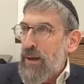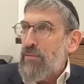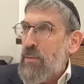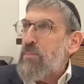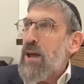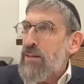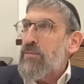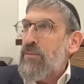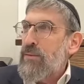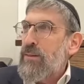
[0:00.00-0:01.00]
Abraham, bring out your
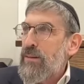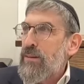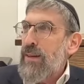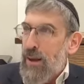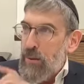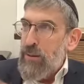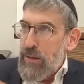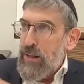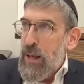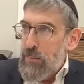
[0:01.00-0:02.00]
phone. I want you
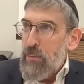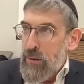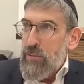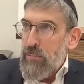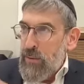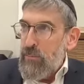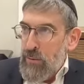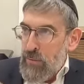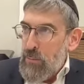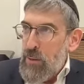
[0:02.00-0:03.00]
to copy. I want you to bring them in
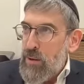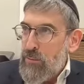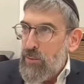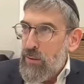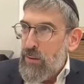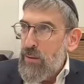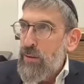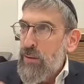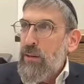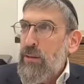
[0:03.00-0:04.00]
the running back and forth.
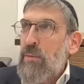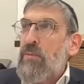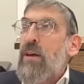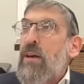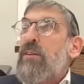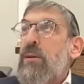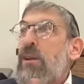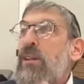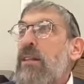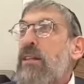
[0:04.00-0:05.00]
Do me a favor, because I
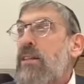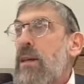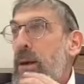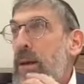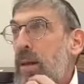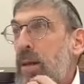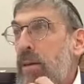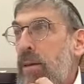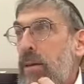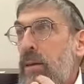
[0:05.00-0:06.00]
want to send it to somebody.
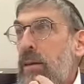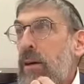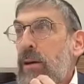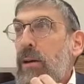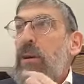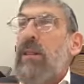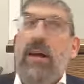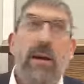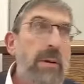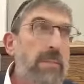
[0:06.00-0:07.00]
Okay, wait till they
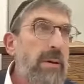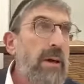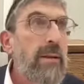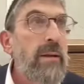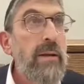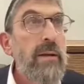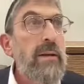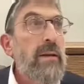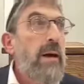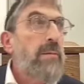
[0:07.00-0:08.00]
come up again.
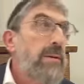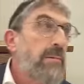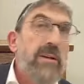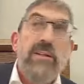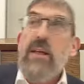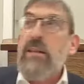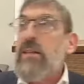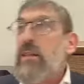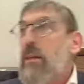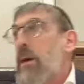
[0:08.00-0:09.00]
I want to send it
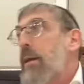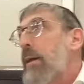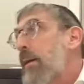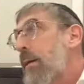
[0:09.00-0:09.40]
to somebody.